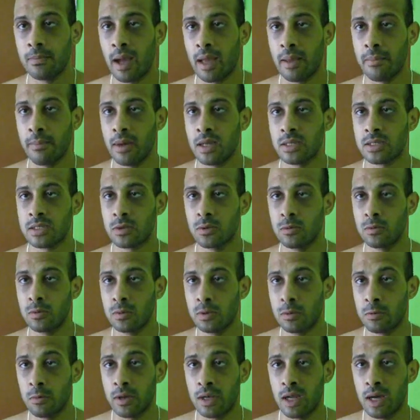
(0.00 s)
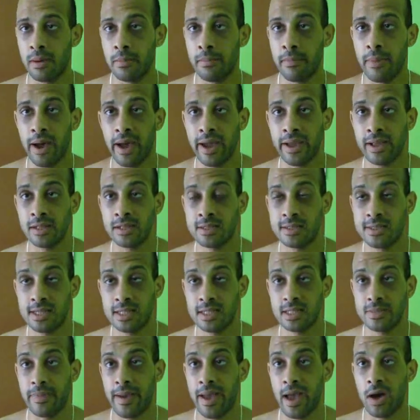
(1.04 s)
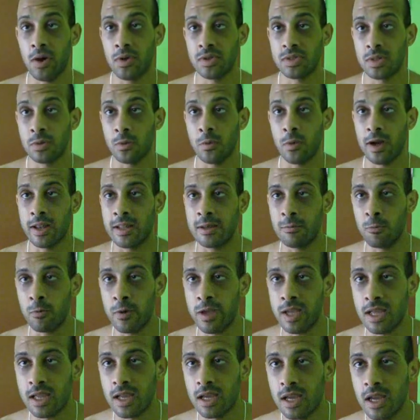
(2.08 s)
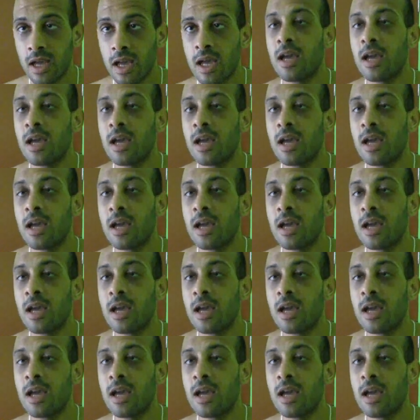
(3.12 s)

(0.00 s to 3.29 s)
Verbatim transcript: My muscle went up by 6 pounds in 1 week.